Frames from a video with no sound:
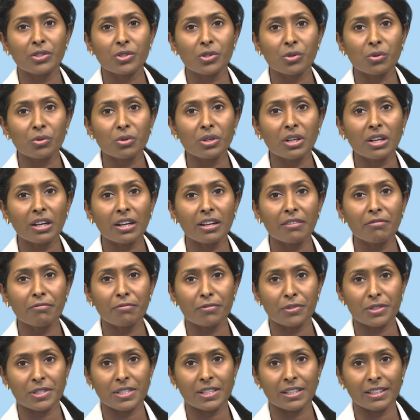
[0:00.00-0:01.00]
donor
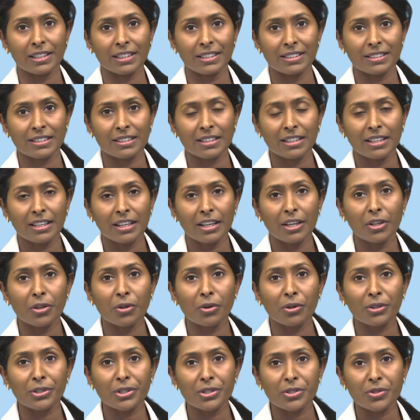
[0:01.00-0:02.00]
lymphocytes in
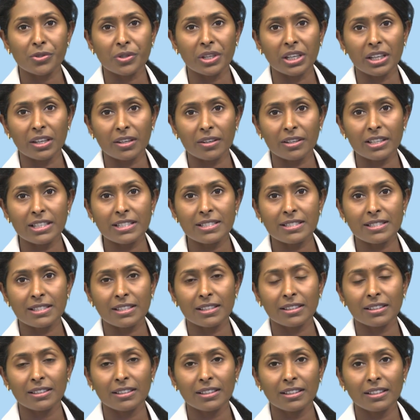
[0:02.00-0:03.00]
order to increase
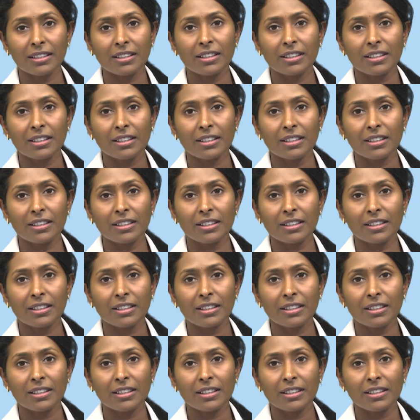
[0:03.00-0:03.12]
the